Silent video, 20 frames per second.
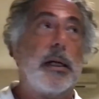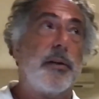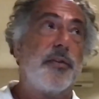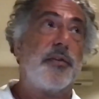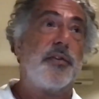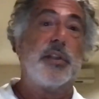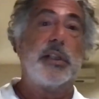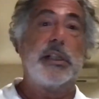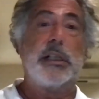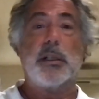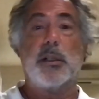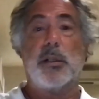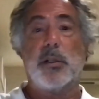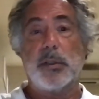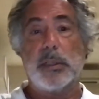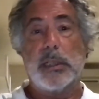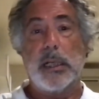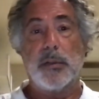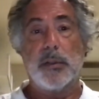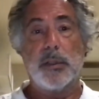further
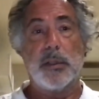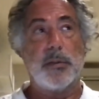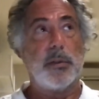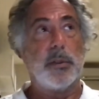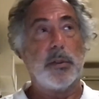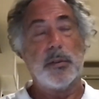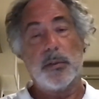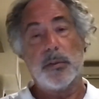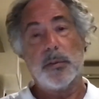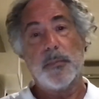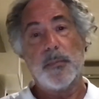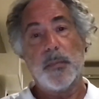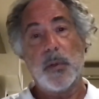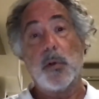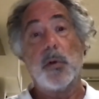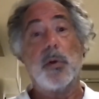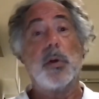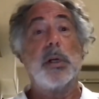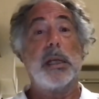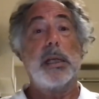on down the road
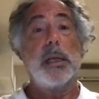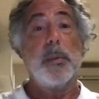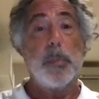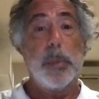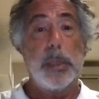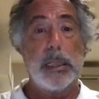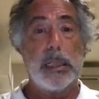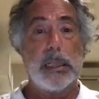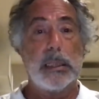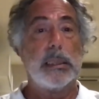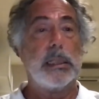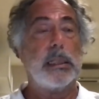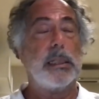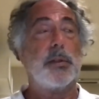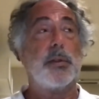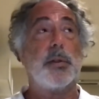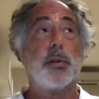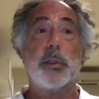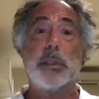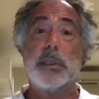or immediately.
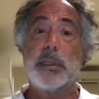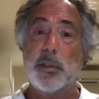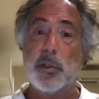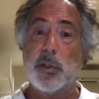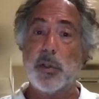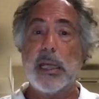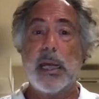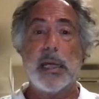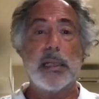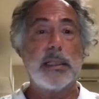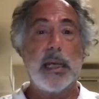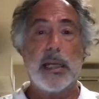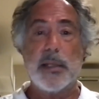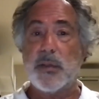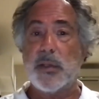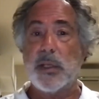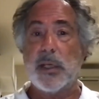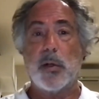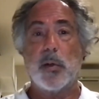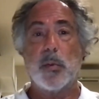So that's
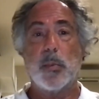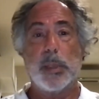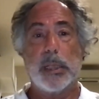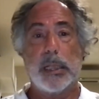the complete.